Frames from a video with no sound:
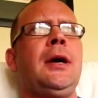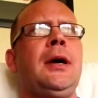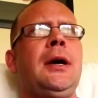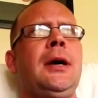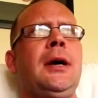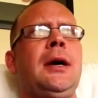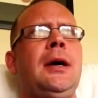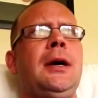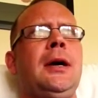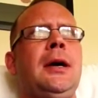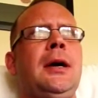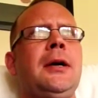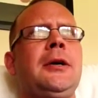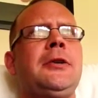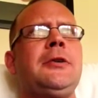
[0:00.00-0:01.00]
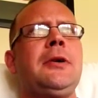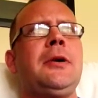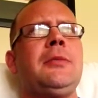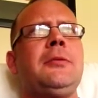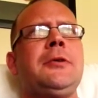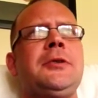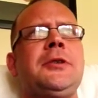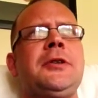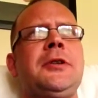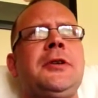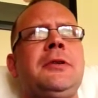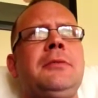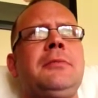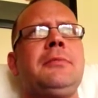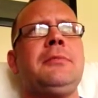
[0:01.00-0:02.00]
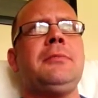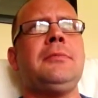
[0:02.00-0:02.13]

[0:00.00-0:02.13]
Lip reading: I grew up watching